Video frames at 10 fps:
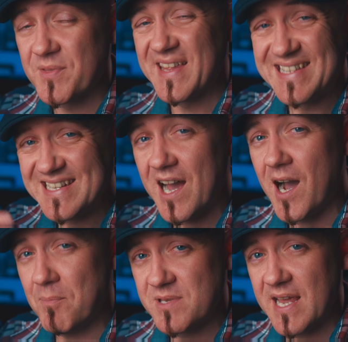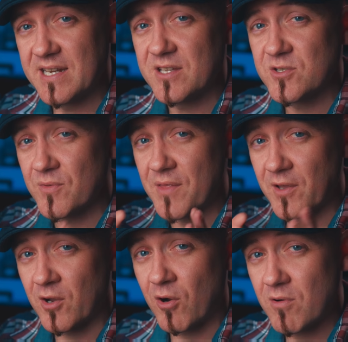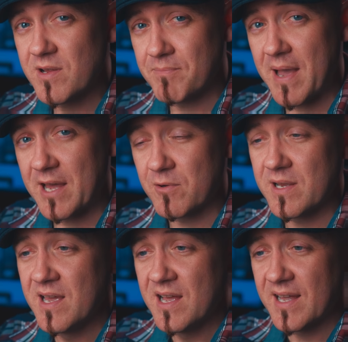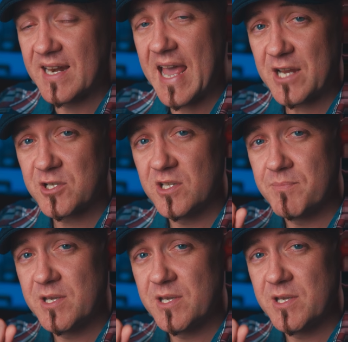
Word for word: but they did update it so that the current battery can actually